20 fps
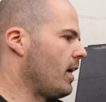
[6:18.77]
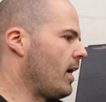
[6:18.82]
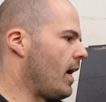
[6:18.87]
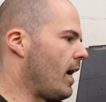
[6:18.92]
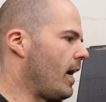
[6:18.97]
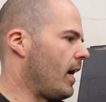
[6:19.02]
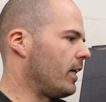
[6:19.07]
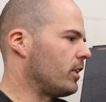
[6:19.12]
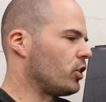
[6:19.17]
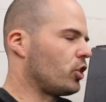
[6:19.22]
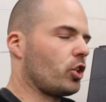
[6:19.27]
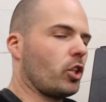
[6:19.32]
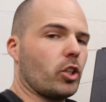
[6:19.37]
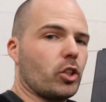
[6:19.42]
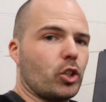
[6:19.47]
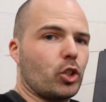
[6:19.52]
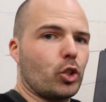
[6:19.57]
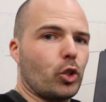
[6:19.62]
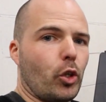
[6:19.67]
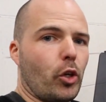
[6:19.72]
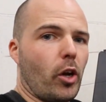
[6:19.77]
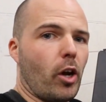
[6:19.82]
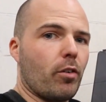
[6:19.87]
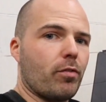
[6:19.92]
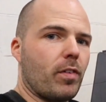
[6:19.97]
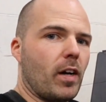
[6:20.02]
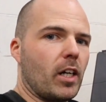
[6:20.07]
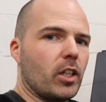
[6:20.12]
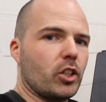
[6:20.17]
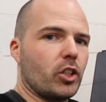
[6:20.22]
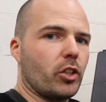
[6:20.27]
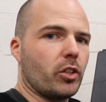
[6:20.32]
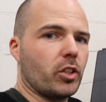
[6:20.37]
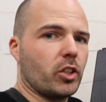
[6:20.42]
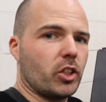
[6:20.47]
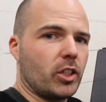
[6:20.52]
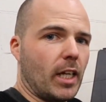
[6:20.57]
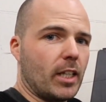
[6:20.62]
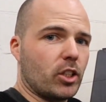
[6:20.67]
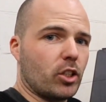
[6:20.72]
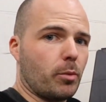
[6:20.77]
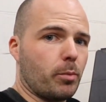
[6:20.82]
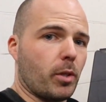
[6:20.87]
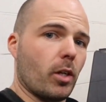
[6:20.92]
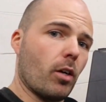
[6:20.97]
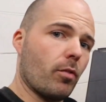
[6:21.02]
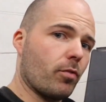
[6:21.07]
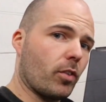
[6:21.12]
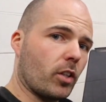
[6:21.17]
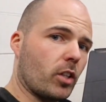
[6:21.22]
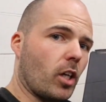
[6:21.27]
and sort of show you how fast you can set something up for